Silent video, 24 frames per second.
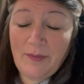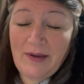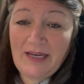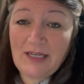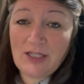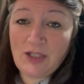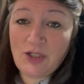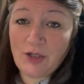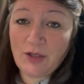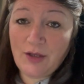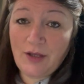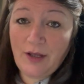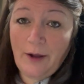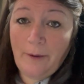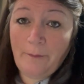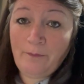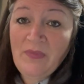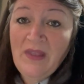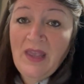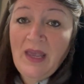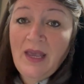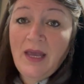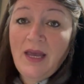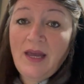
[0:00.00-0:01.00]
each other.
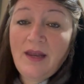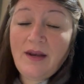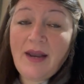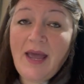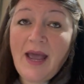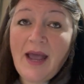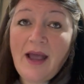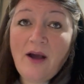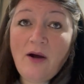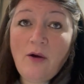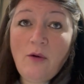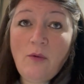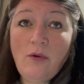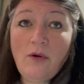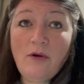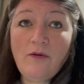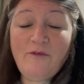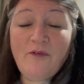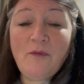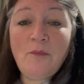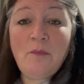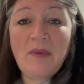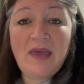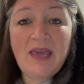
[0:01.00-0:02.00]
Now,
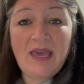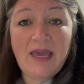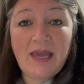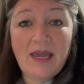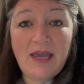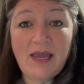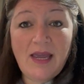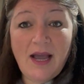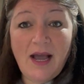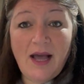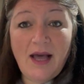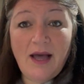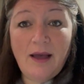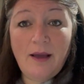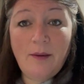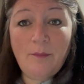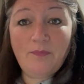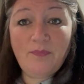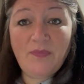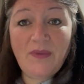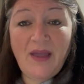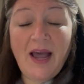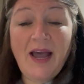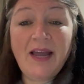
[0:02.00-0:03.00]
for me,
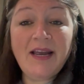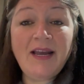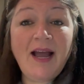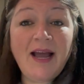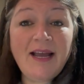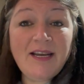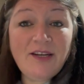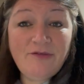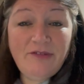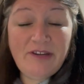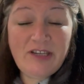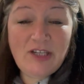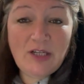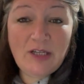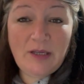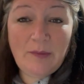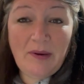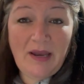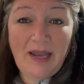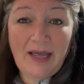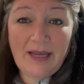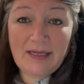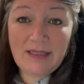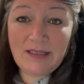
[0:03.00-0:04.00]
I had originally
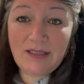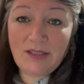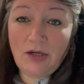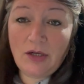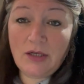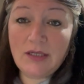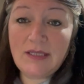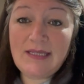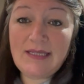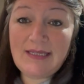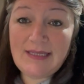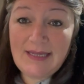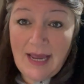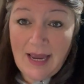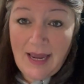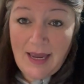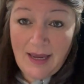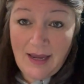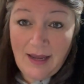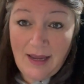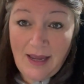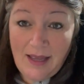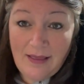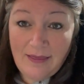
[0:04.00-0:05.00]
planned on
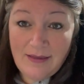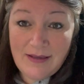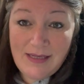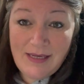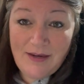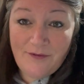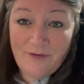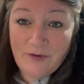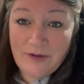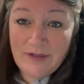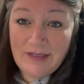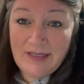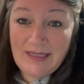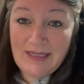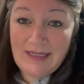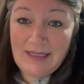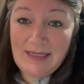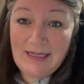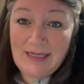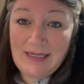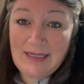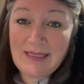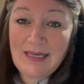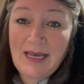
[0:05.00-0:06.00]
staying in the different
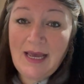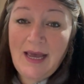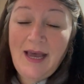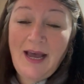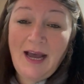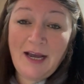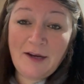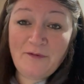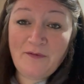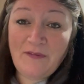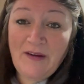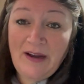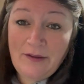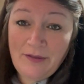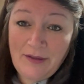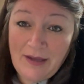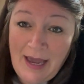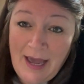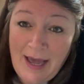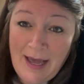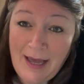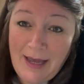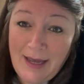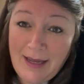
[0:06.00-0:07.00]
cities. I'd found the
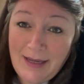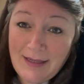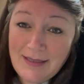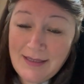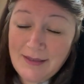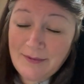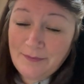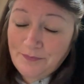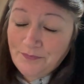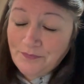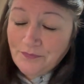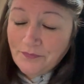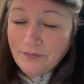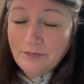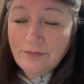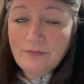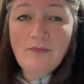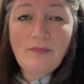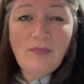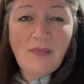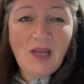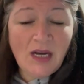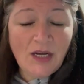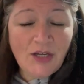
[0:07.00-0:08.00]
airs.
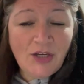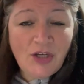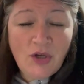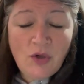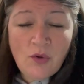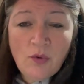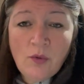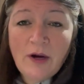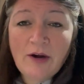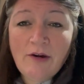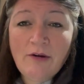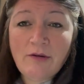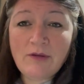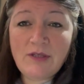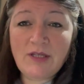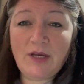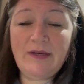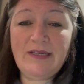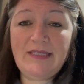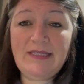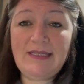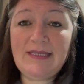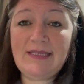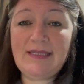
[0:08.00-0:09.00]
I knew where I was
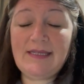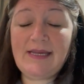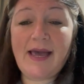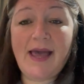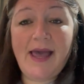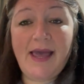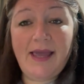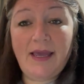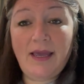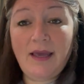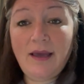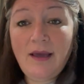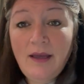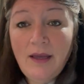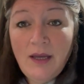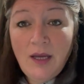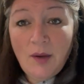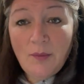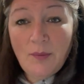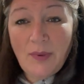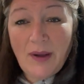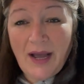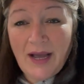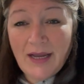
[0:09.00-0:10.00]
going to stay,
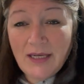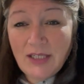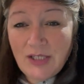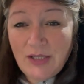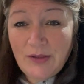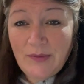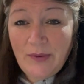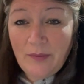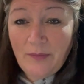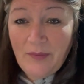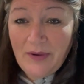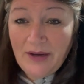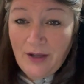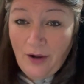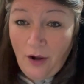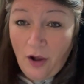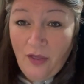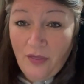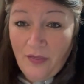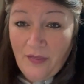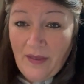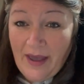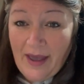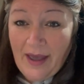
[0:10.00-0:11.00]
but actually when we
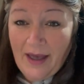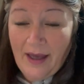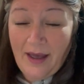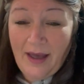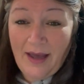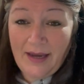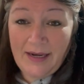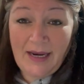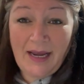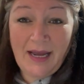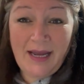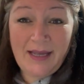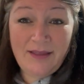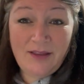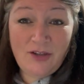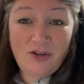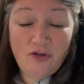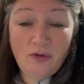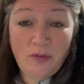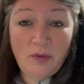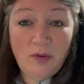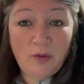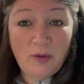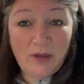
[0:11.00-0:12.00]
got there and I had the
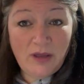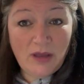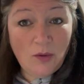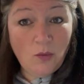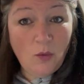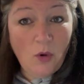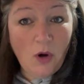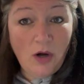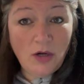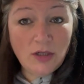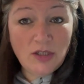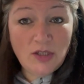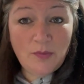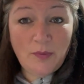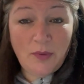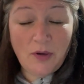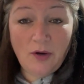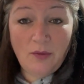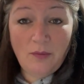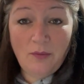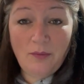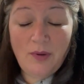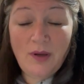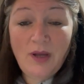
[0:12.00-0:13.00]
trouble with the water
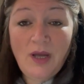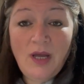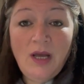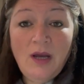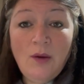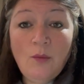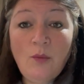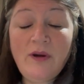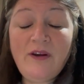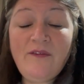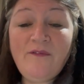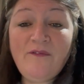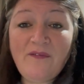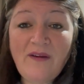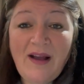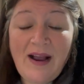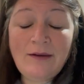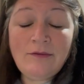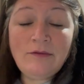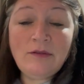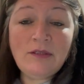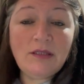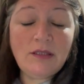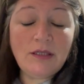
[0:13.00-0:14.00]
pump, we'd
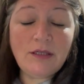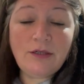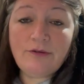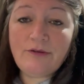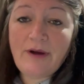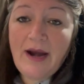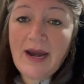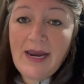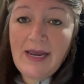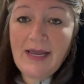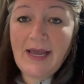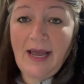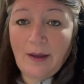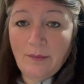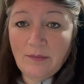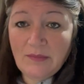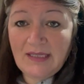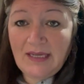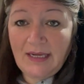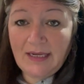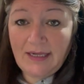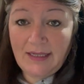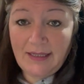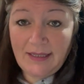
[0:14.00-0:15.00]
found the great
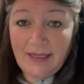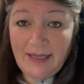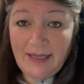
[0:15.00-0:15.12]
campsite at